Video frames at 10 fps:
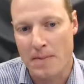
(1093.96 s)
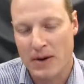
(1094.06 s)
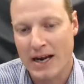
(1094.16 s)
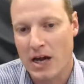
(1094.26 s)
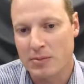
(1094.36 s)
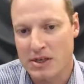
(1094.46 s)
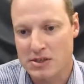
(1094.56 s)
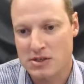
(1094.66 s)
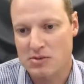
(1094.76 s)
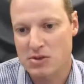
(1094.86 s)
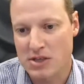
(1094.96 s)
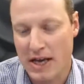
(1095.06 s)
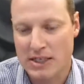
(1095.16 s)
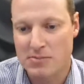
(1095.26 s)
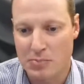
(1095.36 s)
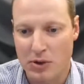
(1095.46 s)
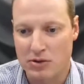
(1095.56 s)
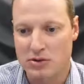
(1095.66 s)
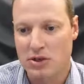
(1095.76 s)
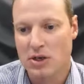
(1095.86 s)
cloud-based systems is actually
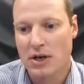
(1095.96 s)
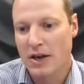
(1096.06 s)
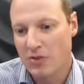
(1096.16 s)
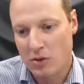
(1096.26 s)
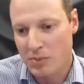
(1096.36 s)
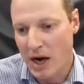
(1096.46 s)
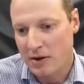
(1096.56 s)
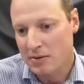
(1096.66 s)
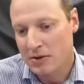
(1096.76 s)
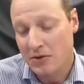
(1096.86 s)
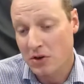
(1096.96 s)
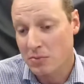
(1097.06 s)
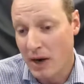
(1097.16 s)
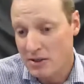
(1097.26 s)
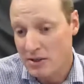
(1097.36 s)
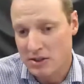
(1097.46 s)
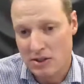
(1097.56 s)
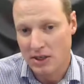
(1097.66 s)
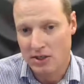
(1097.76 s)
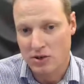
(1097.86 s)
built. If you can browse the
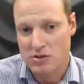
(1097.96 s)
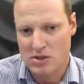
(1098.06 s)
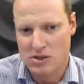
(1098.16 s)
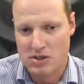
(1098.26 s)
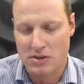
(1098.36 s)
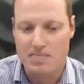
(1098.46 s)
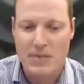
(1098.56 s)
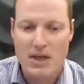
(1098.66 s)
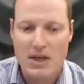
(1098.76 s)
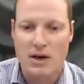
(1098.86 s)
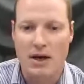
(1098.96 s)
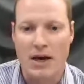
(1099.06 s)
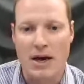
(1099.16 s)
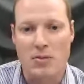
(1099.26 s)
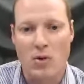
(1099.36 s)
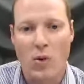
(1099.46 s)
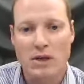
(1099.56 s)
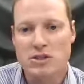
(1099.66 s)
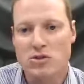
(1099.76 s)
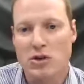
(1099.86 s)
internet and use the system,
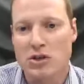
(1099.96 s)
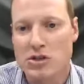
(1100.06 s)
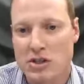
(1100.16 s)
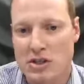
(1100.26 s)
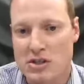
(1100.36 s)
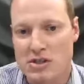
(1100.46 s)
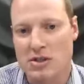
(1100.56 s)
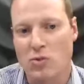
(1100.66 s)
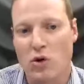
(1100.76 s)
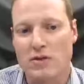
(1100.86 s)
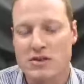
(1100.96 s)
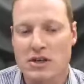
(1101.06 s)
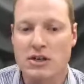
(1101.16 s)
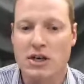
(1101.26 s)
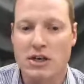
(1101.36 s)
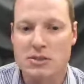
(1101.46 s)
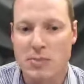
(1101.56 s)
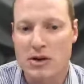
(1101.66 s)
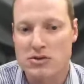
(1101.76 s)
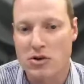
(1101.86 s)
once you start using the system, all of a sudden you get
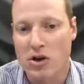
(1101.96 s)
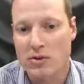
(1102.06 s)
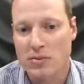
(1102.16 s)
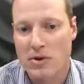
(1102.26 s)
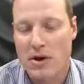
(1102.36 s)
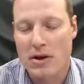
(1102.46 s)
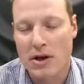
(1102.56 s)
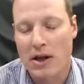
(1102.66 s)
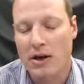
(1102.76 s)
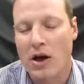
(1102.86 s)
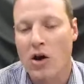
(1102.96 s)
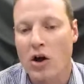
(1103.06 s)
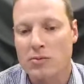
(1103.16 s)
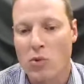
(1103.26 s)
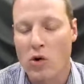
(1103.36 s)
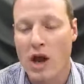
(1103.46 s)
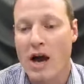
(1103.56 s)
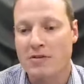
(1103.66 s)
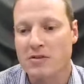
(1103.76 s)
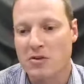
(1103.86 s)
exposed to a lot more
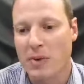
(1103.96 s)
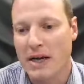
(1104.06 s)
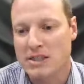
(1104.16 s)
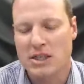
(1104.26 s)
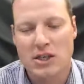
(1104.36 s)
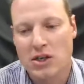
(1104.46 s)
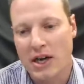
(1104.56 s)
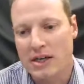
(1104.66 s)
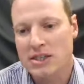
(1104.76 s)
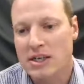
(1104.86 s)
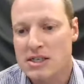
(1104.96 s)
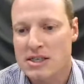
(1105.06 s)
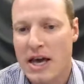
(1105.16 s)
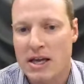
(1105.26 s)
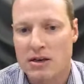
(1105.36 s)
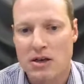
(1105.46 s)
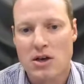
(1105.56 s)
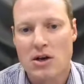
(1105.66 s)
live information. You can actually understand